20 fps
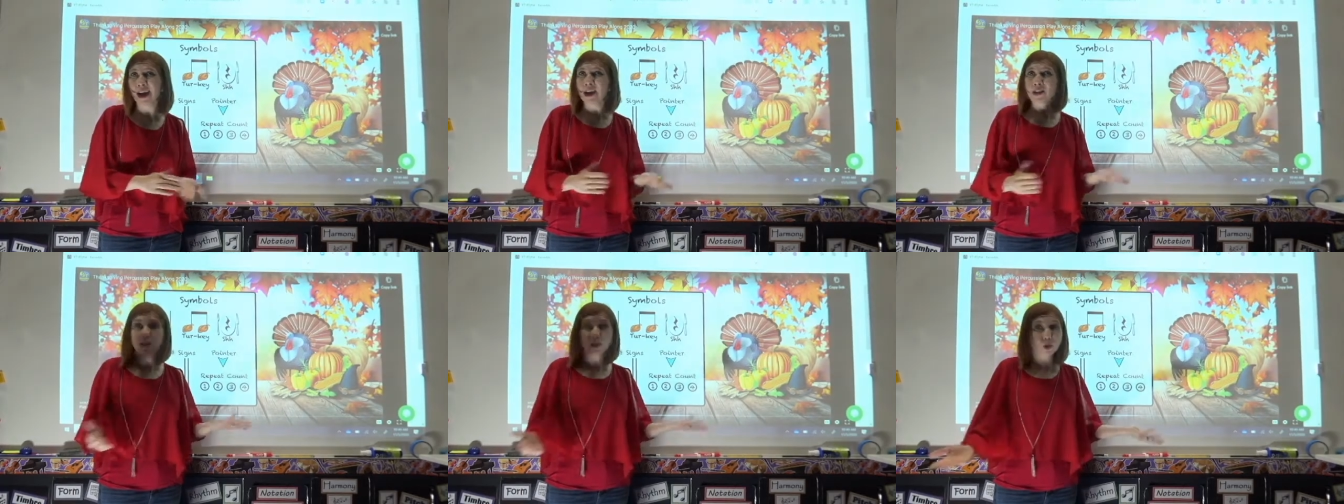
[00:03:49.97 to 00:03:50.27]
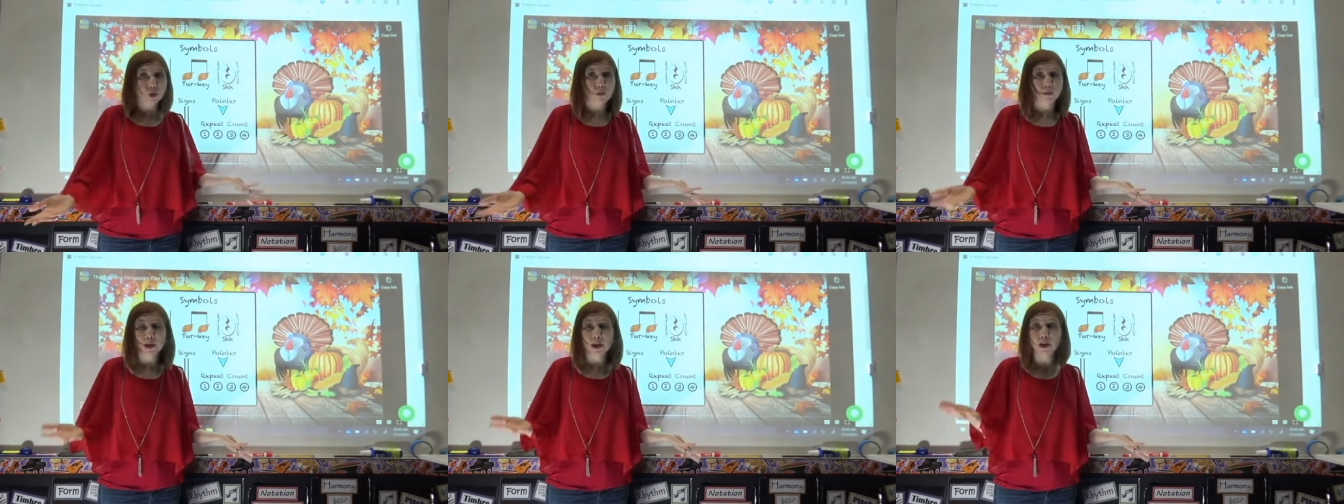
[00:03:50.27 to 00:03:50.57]
this
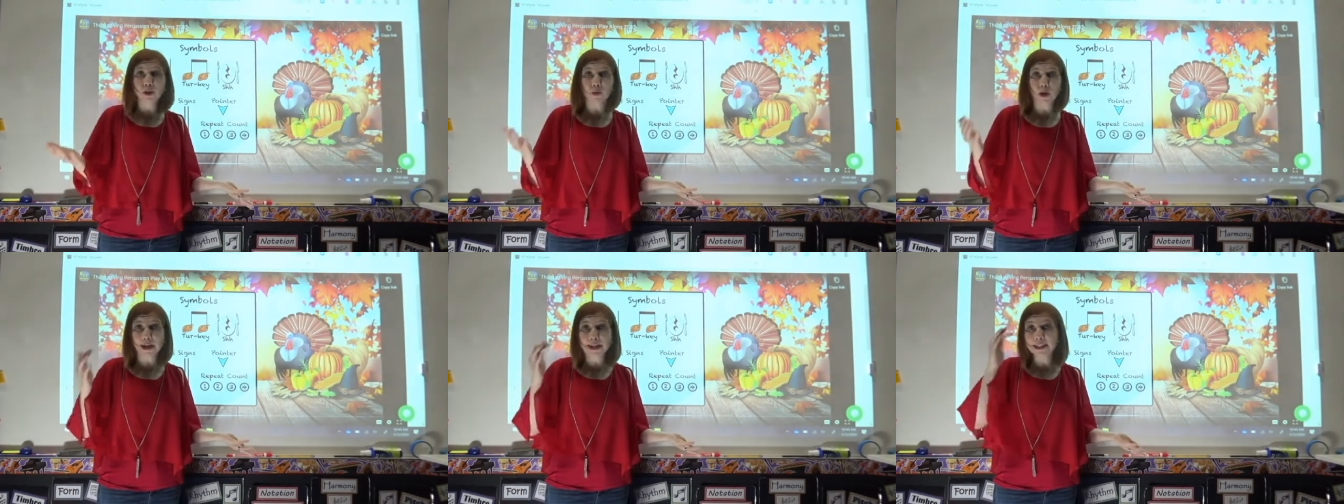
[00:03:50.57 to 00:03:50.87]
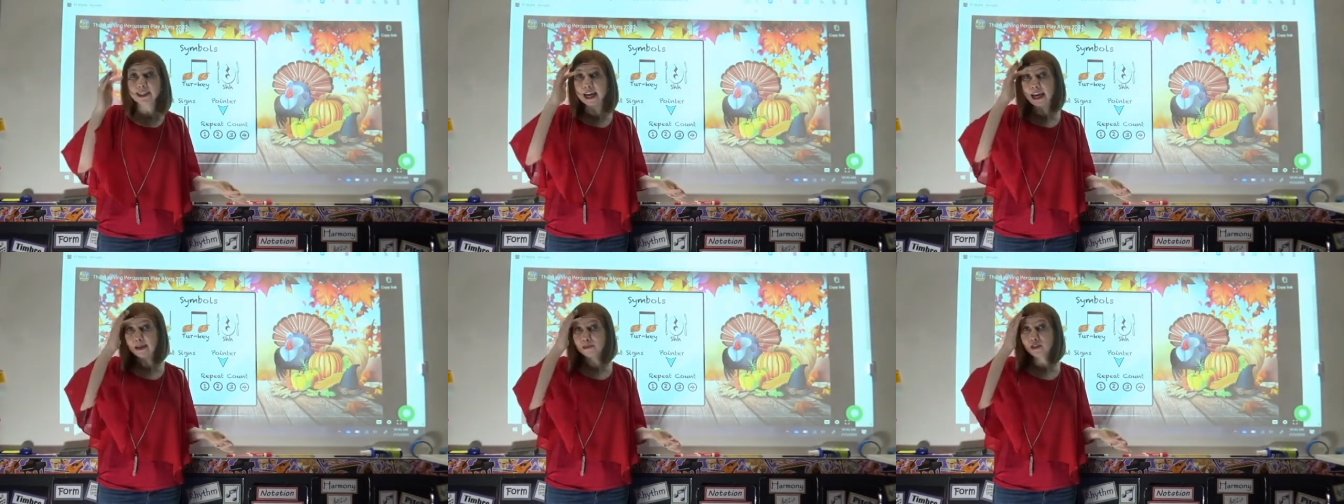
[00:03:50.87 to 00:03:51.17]
would be a great
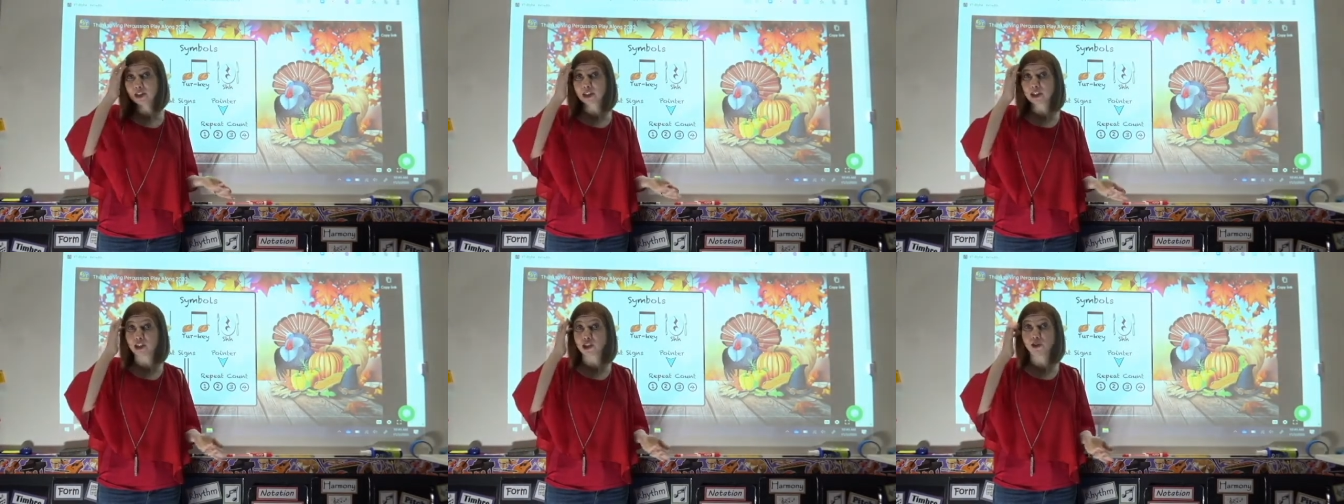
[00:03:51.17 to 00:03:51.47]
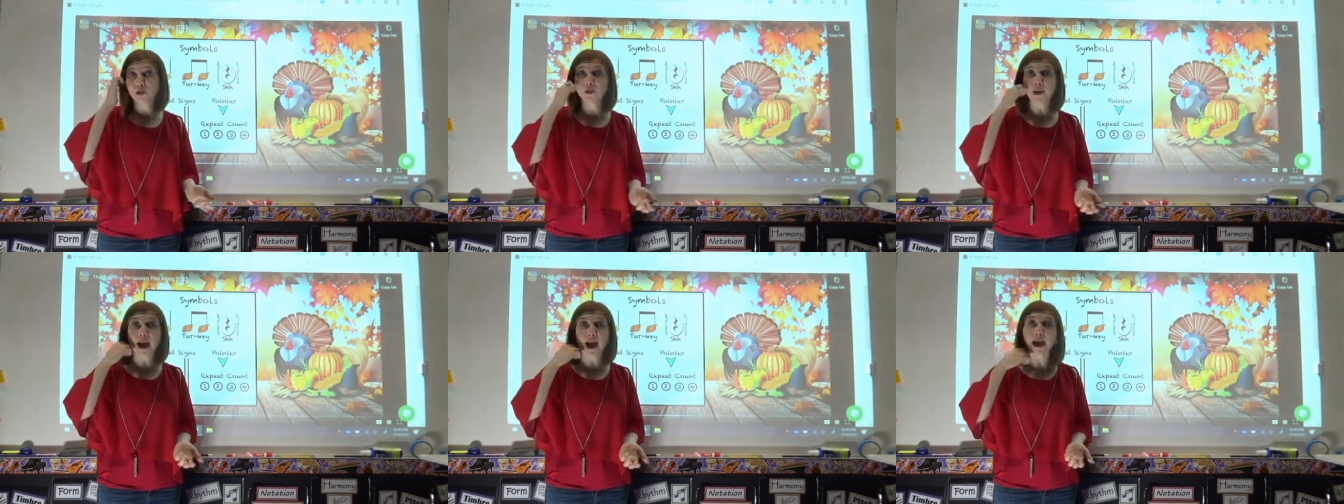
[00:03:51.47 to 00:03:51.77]
time to
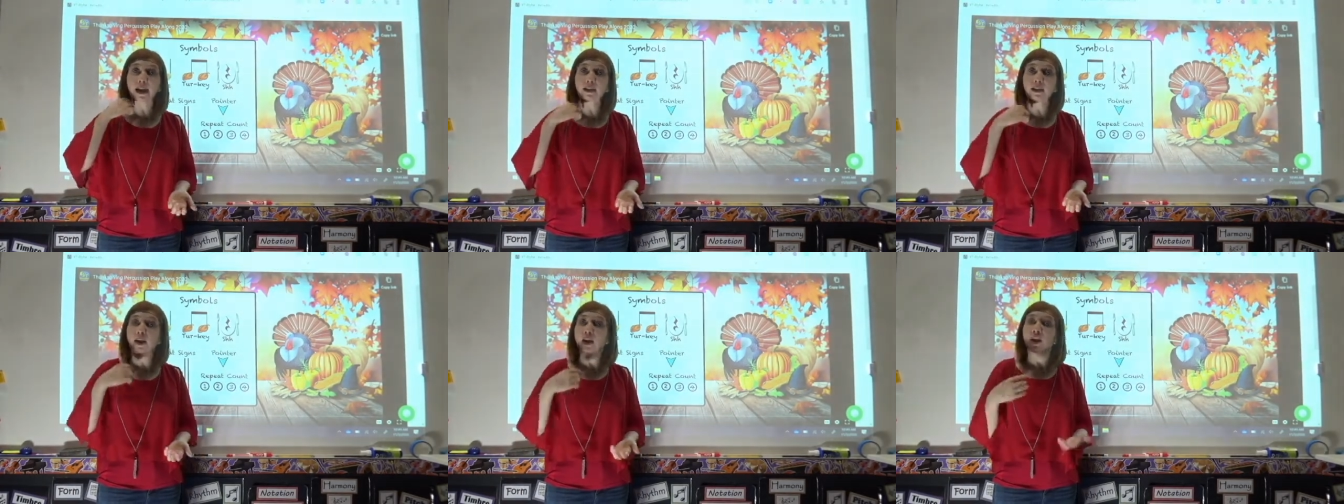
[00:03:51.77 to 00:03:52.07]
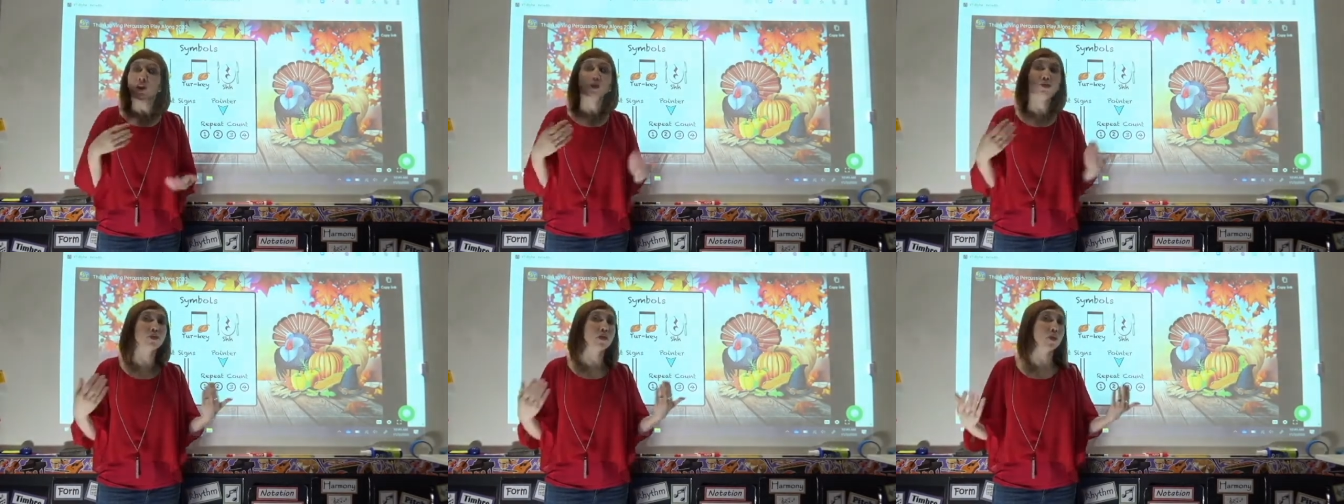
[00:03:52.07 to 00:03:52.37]
do that.
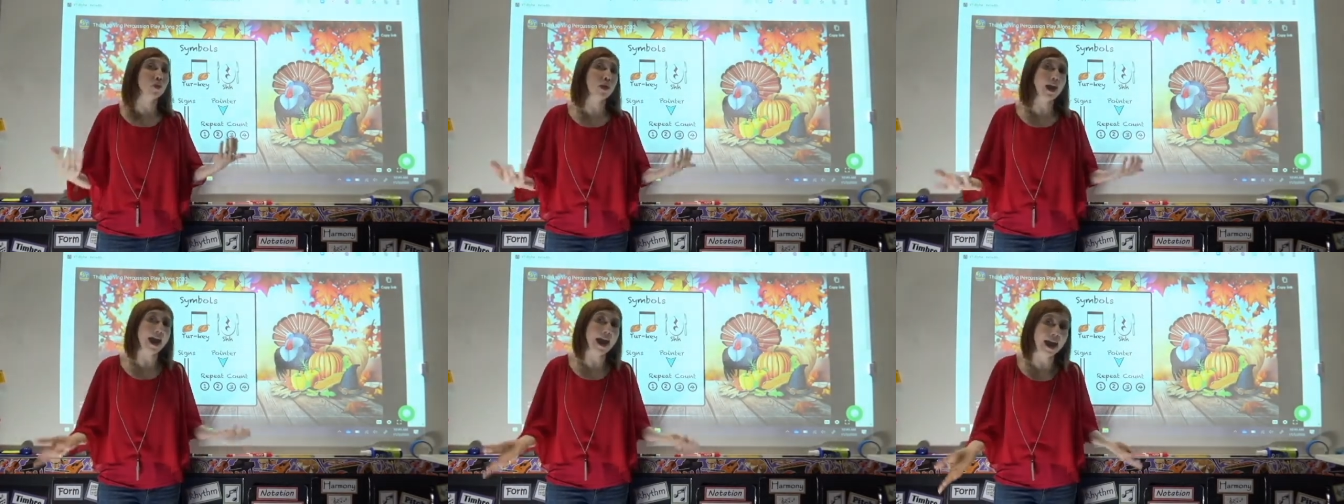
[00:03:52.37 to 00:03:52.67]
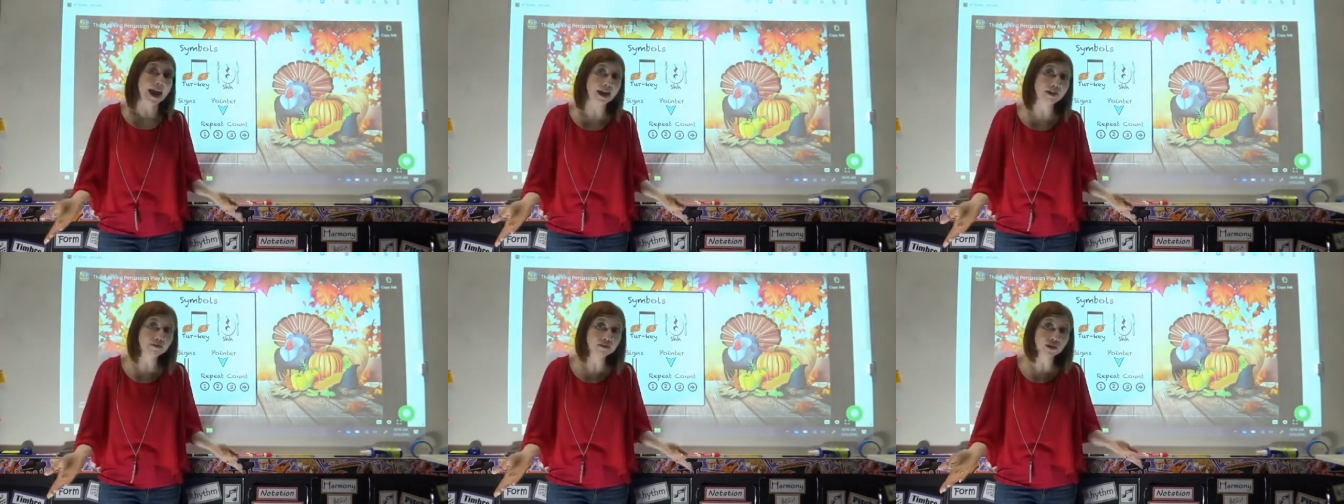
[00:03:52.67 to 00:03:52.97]
You don't
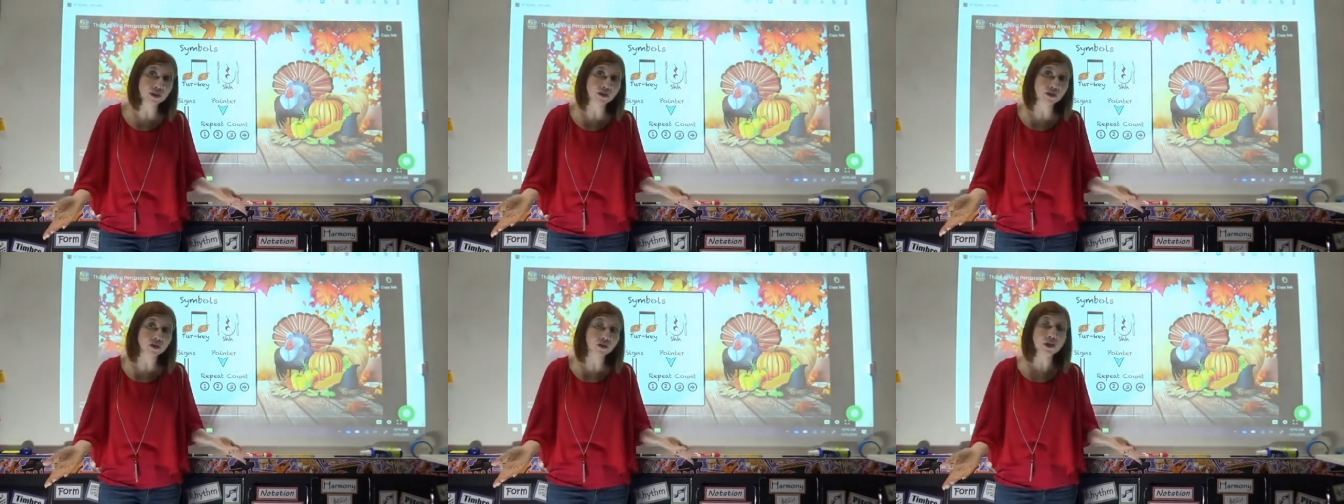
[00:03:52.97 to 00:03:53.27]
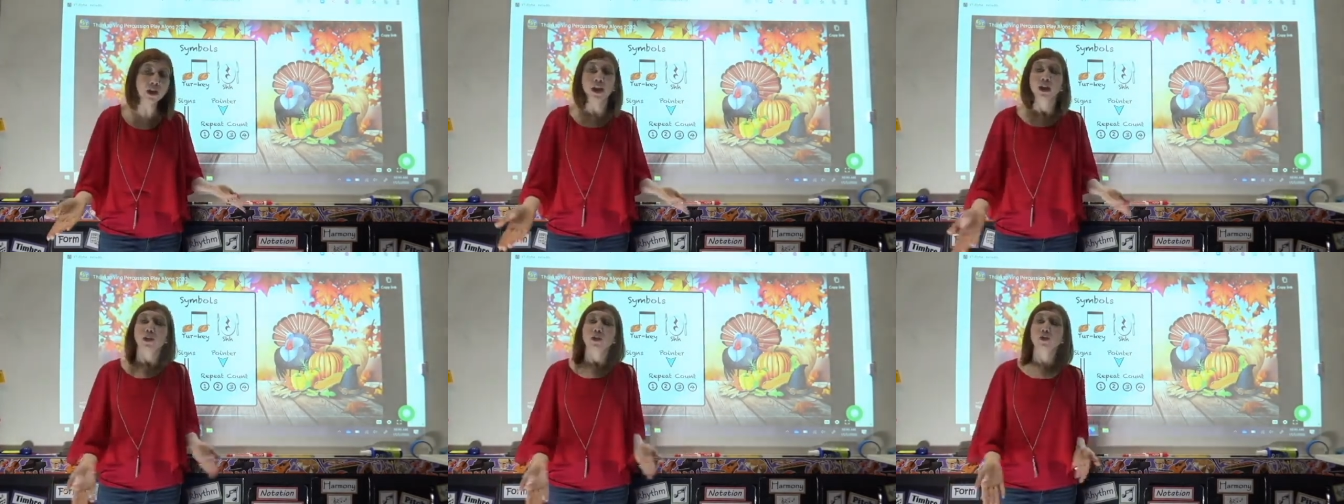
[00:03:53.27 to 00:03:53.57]
have to.
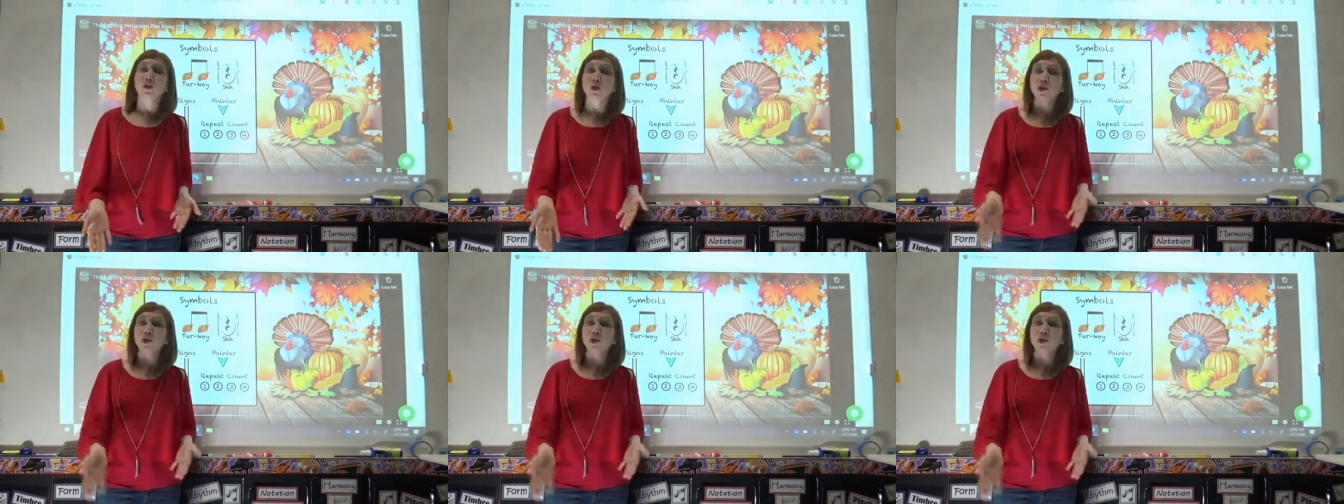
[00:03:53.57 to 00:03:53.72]
You